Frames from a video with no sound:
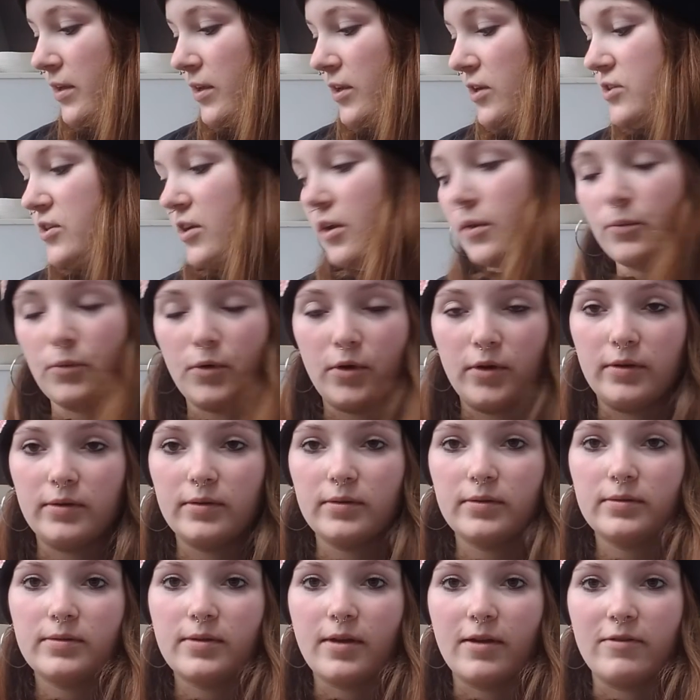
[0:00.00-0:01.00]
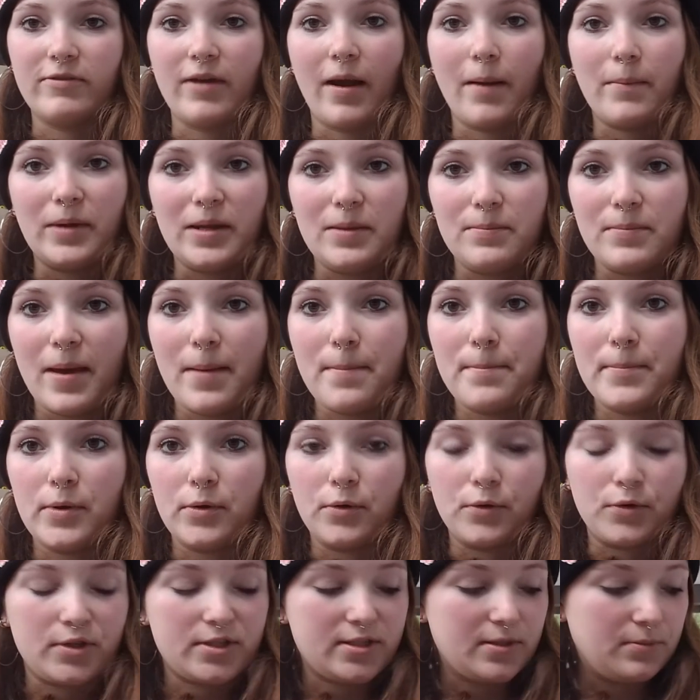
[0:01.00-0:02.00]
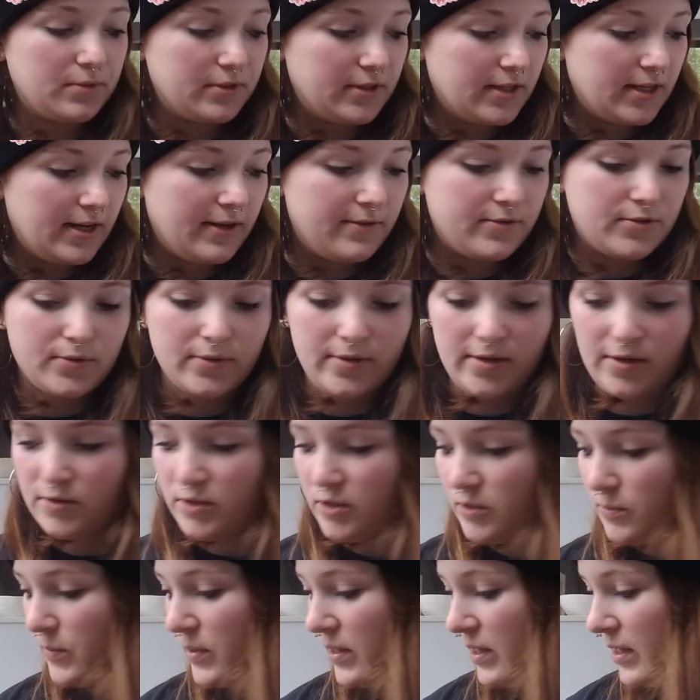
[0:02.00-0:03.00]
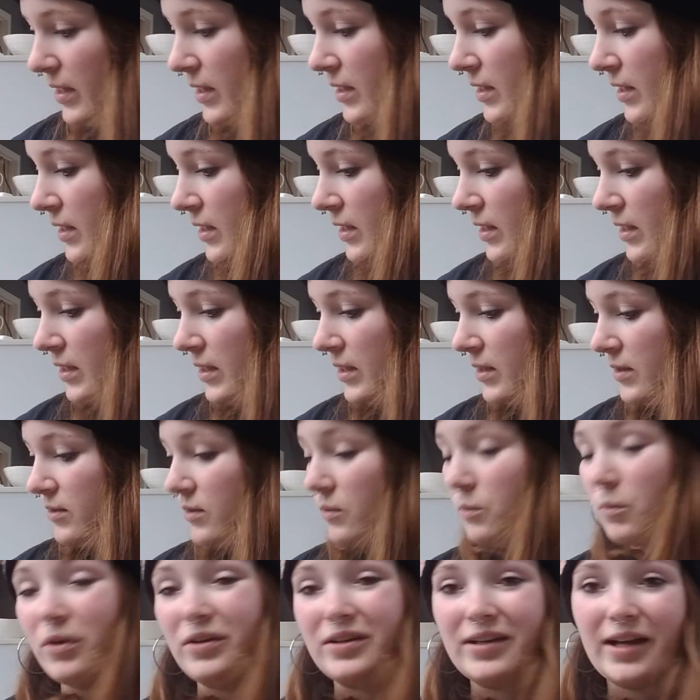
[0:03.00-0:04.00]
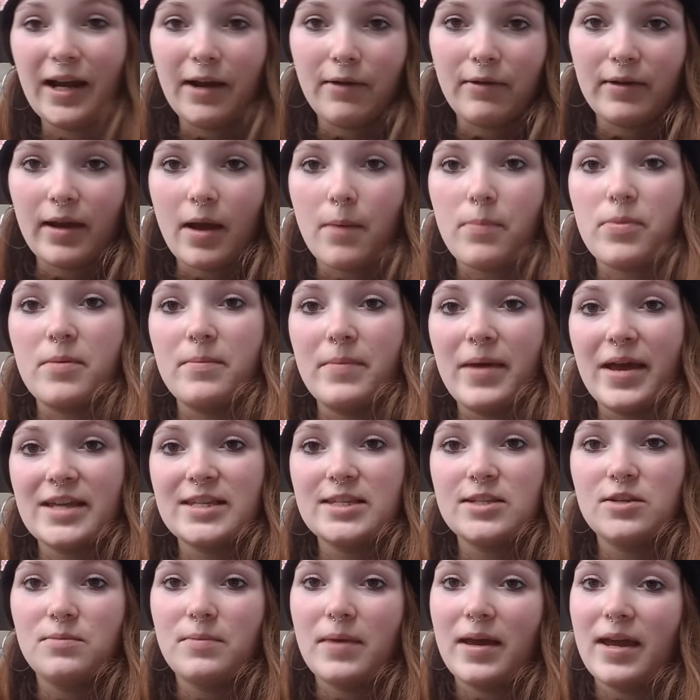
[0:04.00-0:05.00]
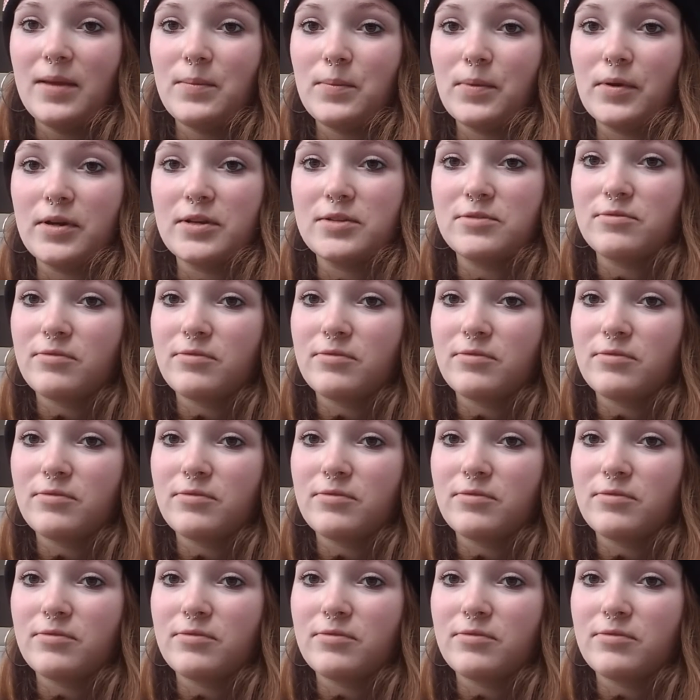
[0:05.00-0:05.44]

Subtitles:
You don't want a family member or someone that lives with you to be the one clearing up the mess you made, because